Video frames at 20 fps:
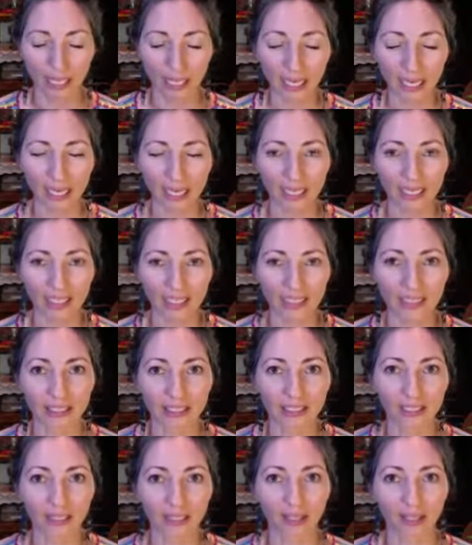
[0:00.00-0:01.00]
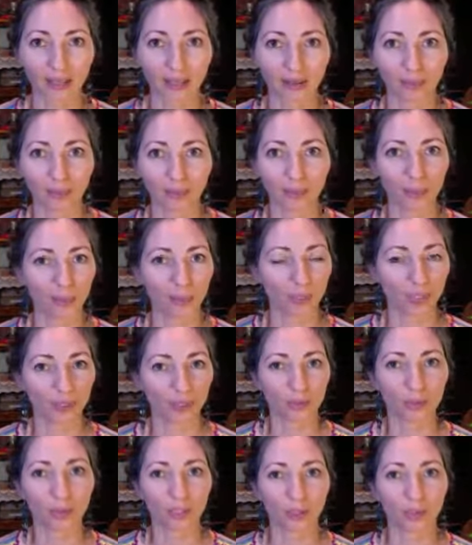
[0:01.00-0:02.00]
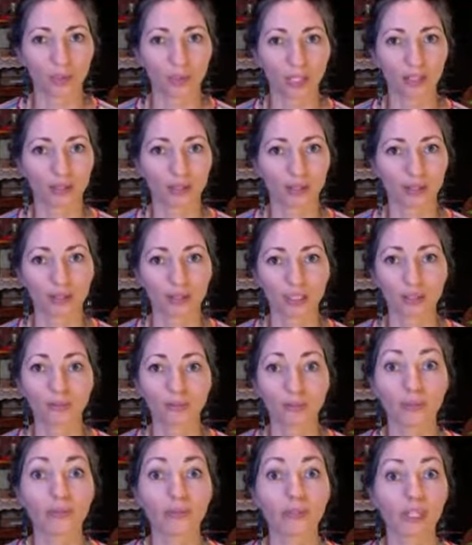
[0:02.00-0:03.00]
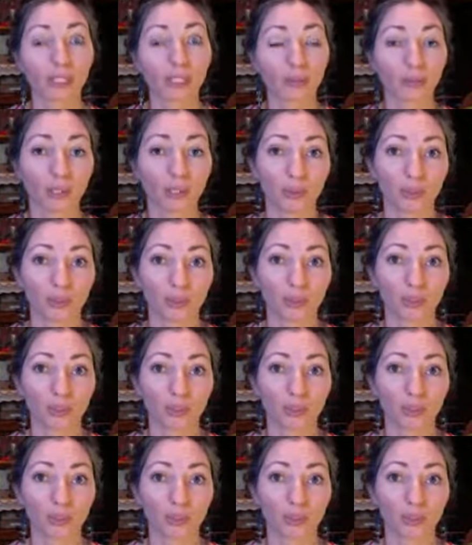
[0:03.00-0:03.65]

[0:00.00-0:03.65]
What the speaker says: And we are doing together these 15 minutes